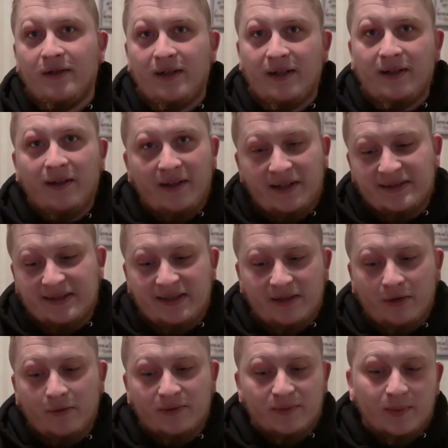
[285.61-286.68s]
Like I said, that
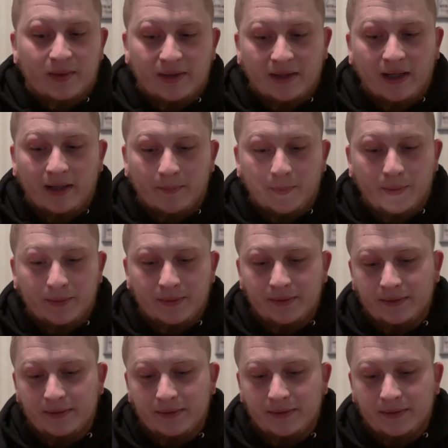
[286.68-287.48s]
goes with the combo.